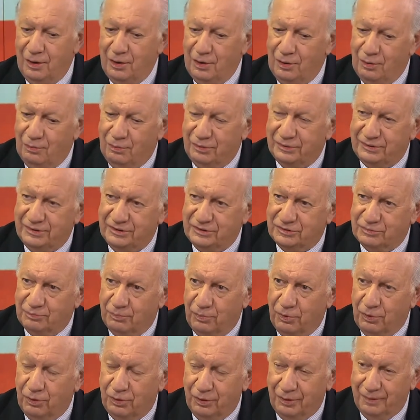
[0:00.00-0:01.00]
What is
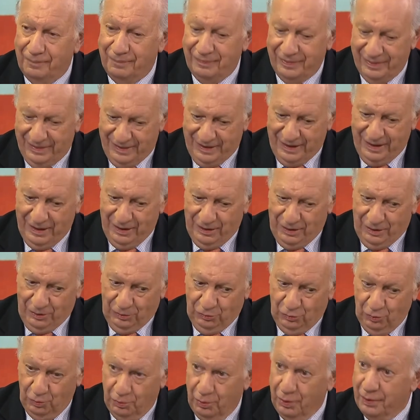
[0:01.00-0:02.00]
more
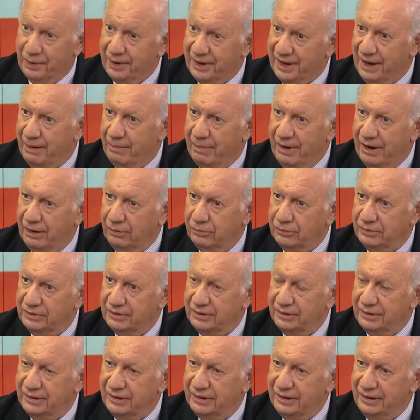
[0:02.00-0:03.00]
to worry about
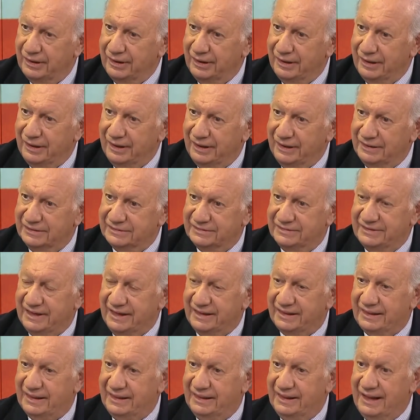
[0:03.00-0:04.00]
is that
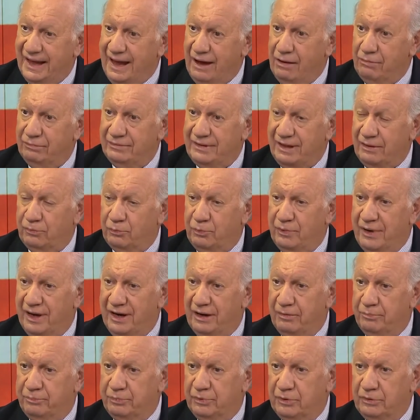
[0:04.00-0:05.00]
now that we are
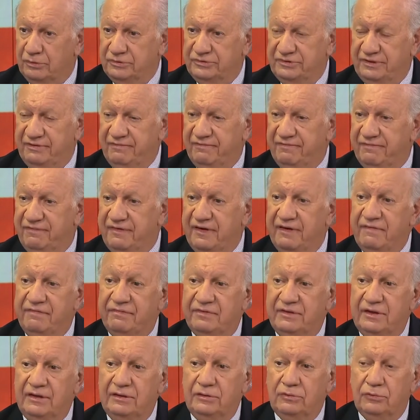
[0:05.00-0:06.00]
approaching
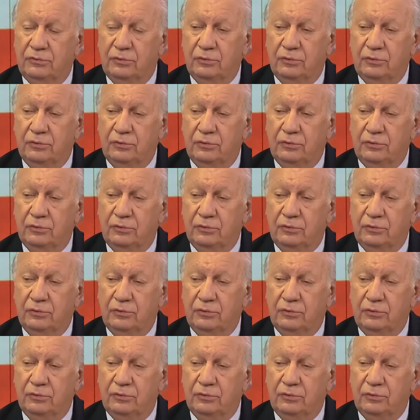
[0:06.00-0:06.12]
$15,000 to